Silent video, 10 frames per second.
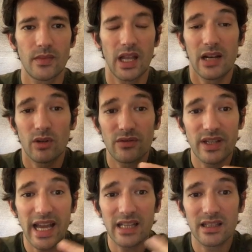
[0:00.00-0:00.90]
What we
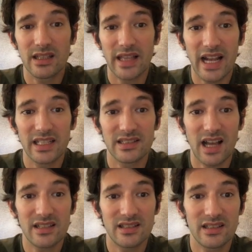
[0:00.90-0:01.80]
get, Alice
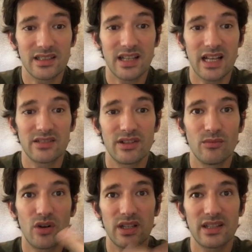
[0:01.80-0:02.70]
answers us with
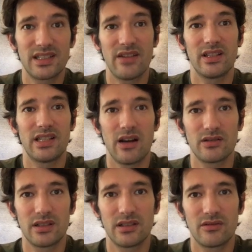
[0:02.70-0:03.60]
more than
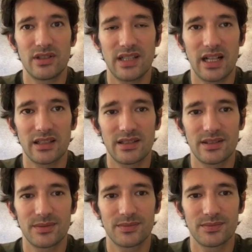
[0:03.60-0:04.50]
7,000
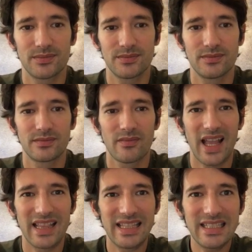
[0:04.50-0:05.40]
results.
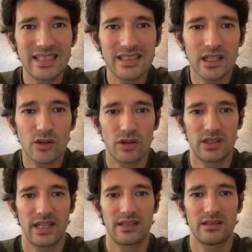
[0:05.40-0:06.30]
And this is the
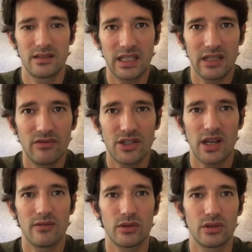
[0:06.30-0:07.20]
context in which
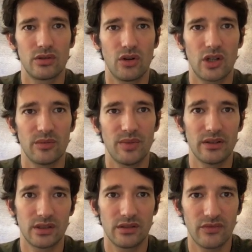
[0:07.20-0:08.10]
I want to talk
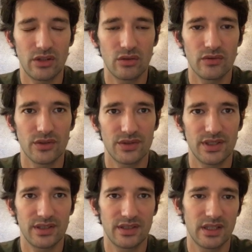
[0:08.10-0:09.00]
about
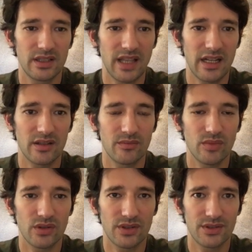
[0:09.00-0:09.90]
Vitruvius's 10
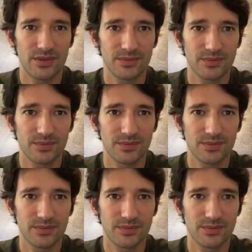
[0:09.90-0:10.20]
books.